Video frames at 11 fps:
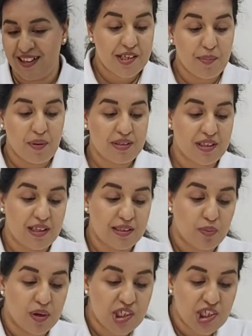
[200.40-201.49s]
So boys and
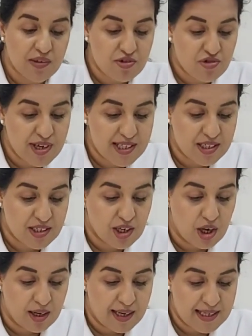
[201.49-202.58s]
girls, once you've traced
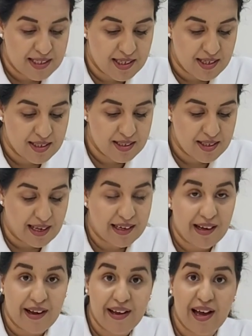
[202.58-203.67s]
your letters
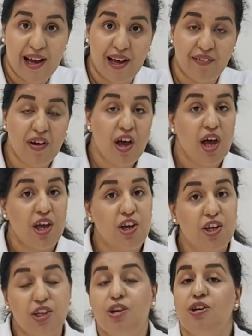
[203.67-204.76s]
like I have,
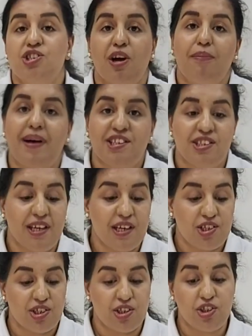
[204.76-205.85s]
you can use your
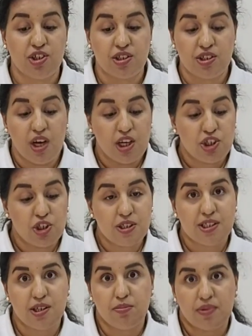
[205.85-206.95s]
imagination. You could do
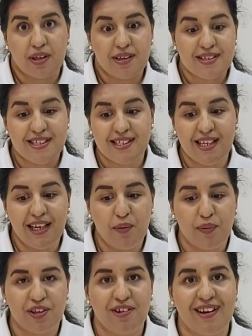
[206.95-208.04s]
something silly
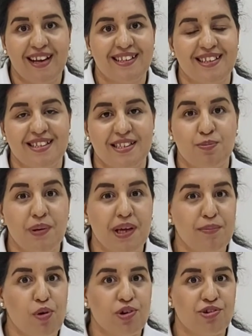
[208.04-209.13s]
with your letters,
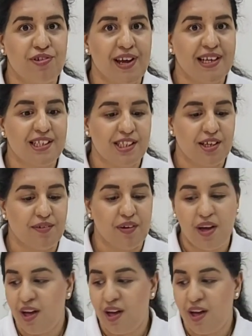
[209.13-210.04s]
be more creative.